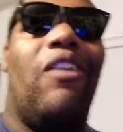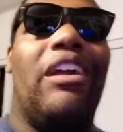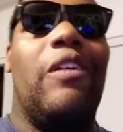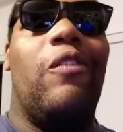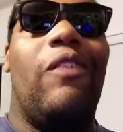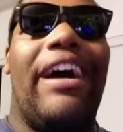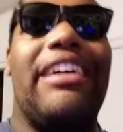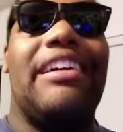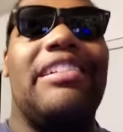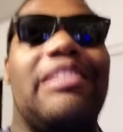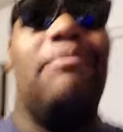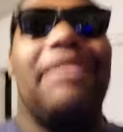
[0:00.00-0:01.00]
one of
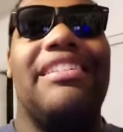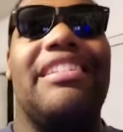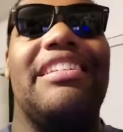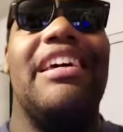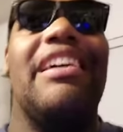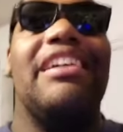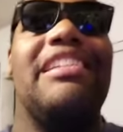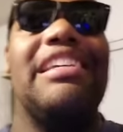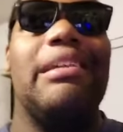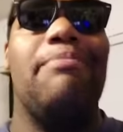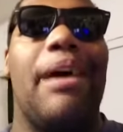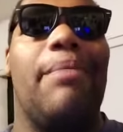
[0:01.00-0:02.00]
White Goodman's
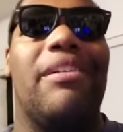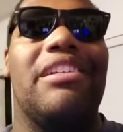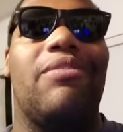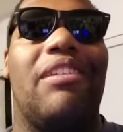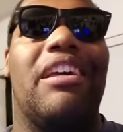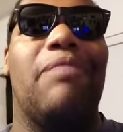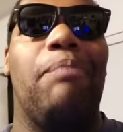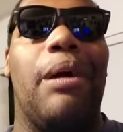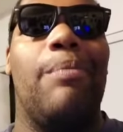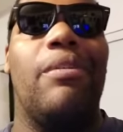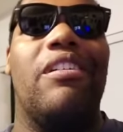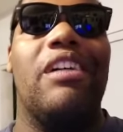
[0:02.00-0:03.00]
team members from the
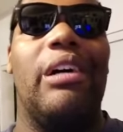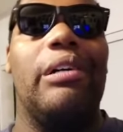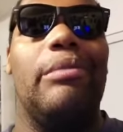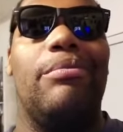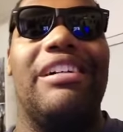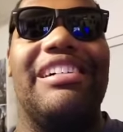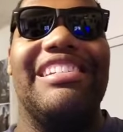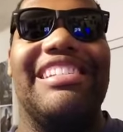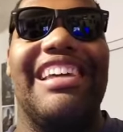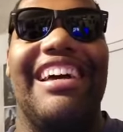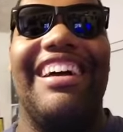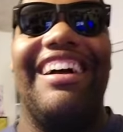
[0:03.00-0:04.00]
Purple Cobras.